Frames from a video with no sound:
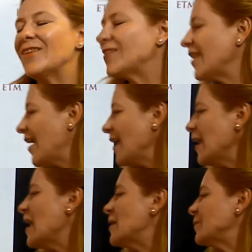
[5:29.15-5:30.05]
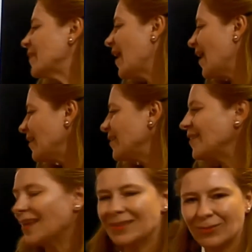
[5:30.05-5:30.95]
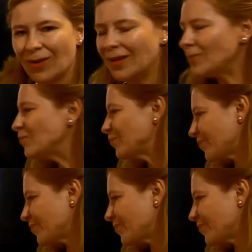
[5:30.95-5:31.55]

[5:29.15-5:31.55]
Okay, and next one.